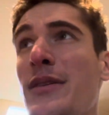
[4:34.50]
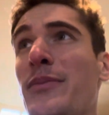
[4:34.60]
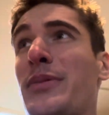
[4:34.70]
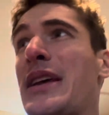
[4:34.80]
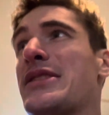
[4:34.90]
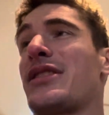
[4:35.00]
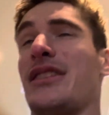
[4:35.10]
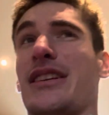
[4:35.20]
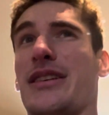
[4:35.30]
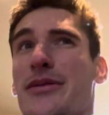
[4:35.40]

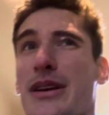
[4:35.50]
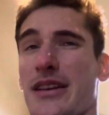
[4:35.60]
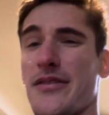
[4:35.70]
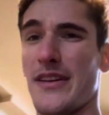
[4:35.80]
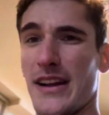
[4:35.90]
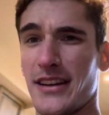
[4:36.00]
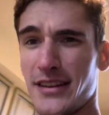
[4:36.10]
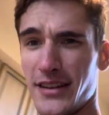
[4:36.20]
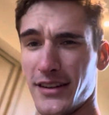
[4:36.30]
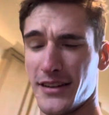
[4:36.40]
potentially we can affect
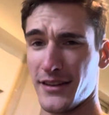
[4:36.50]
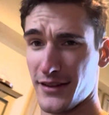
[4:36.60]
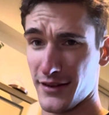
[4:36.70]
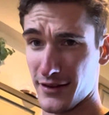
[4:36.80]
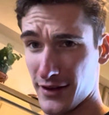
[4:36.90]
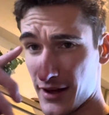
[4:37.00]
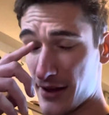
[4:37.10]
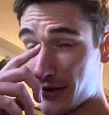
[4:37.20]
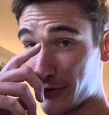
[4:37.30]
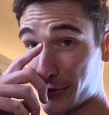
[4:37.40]

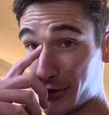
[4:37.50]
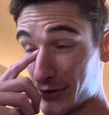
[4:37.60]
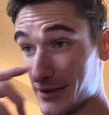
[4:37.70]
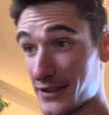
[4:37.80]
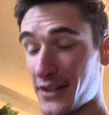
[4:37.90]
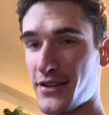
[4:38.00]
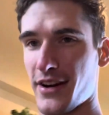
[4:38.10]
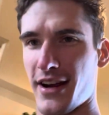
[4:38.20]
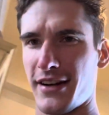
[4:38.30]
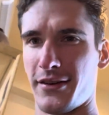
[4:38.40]
the world to such a
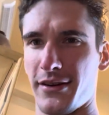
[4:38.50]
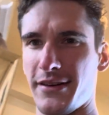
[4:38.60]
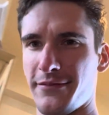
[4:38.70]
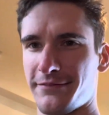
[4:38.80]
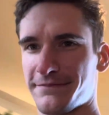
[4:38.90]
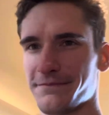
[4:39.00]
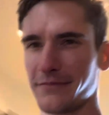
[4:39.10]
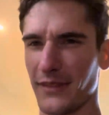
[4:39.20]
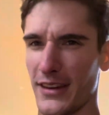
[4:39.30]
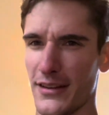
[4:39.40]
high degree
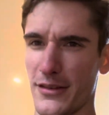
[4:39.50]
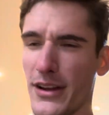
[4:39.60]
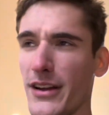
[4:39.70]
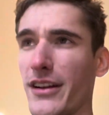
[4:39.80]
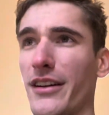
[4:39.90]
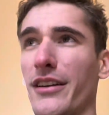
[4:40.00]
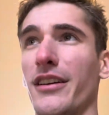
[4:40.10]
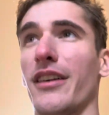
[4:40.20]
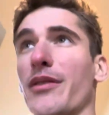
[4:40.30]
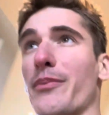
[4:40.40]

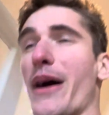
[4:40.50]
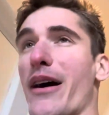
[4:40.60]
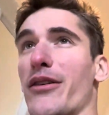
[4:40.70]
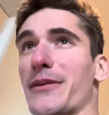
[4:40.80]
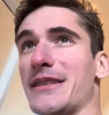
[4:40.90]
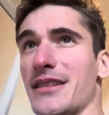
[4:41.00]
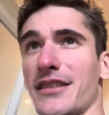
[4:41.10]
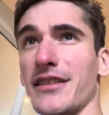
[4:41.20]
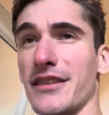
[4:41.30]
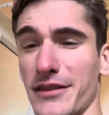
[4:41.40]
of empowerment
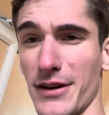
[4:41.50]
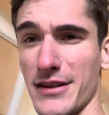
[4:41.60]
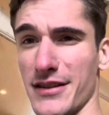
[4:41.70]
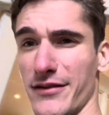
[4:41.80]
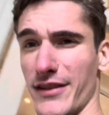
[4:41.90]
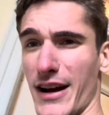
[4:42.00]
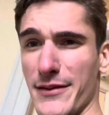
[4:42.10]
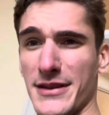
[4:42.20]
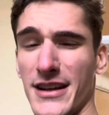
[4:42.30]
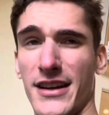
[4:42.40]
and raise the
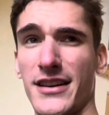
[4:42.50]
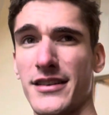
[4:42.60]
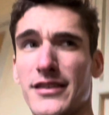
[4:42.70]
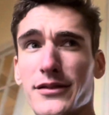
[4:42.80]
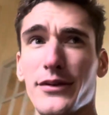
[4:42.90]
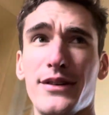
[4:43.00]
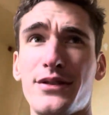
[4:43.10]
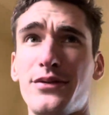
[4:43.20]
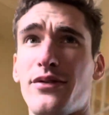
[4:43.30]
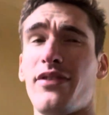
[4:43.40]
vibes that we
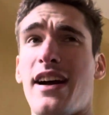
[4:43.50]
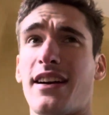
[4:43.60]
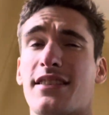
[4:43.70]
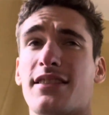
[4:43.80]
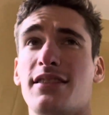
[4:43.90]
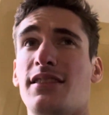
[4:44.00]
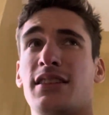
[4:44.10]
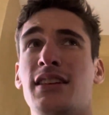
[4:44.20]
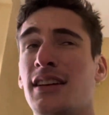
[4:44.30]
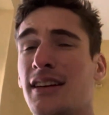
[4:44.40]
do in fact
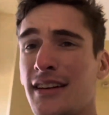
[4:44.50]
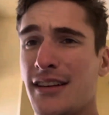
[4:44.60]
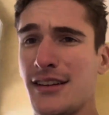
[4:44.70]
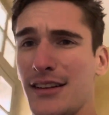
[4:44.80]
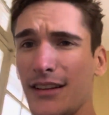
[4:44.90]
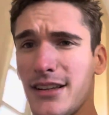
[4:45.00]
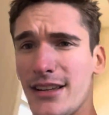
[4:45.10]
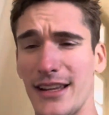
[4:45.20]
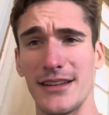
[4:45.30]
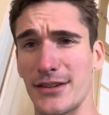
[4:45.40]

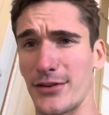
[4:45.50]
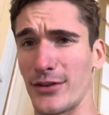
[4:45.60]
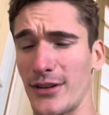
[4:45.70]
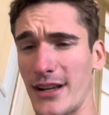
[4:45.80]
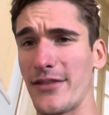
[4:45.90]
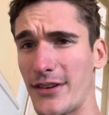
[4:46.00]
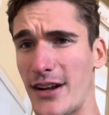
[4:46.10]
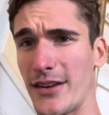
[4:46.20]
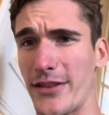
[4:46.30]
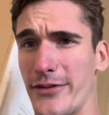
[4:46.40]
get eternal life,
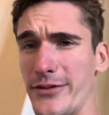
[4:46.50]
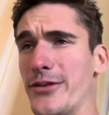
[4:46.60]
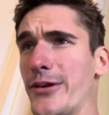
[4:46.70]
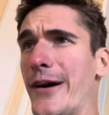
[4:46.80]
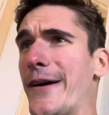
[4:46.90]
not through